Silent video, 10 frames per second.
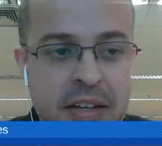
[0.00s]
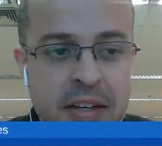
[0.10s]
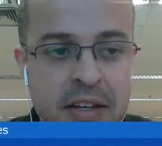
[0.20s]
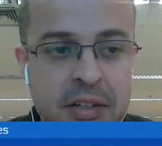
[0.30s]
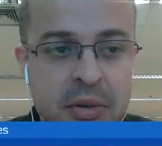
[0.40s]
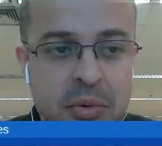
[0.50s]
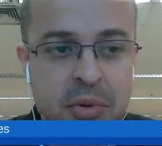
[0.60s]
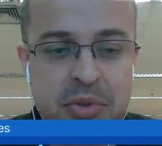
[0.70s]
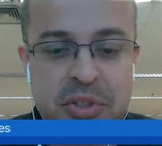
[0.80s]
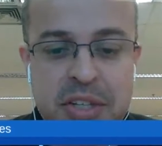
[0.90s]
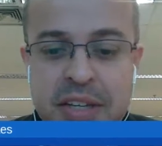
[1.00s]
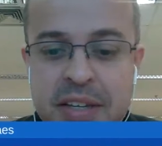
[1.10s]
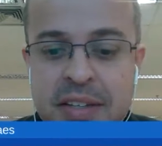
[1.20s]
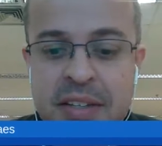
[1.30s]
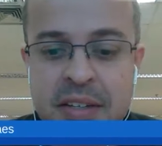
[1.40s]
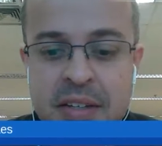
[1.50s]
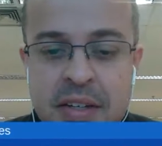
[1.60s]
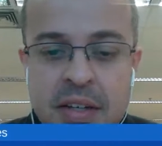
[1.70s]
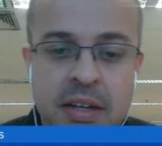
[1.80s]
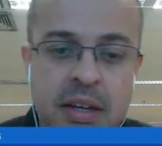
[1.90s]
in the world today.
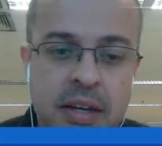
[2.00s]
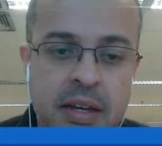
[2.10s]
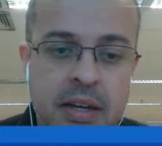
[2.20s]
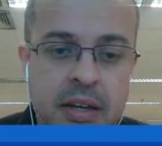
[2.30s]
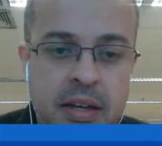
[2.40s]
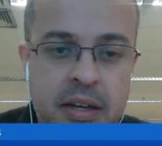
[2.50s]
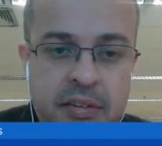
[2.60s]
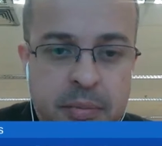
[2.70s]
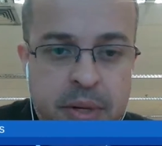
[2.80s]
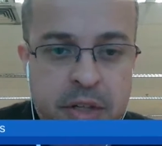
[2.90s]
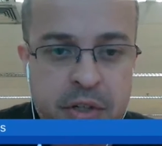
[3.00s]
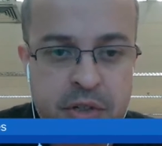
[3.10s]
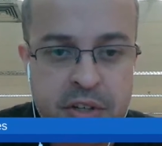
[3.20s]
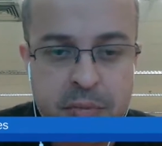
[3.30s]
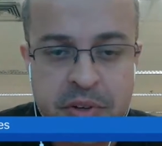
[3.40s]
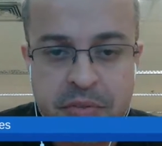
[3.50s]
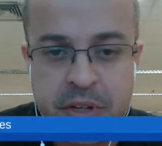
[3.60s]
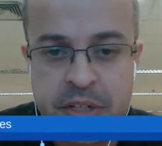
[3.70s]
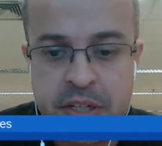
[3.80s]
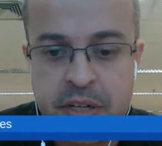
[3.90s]
I have the pleasure to have my
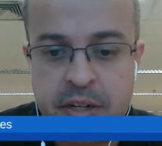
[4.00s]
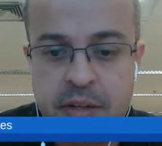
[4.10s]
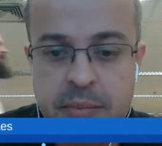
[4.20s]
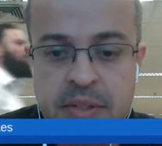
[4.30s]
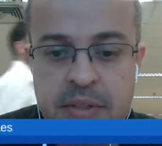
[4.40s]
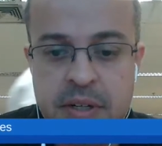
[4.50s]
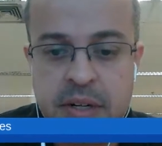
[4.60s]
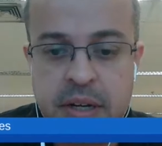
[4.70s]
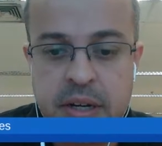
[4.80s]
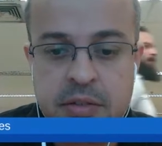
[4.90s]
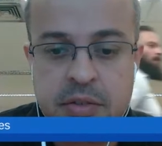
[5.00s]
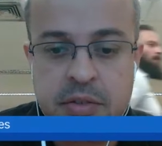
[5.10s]
friend here, Mr. Edson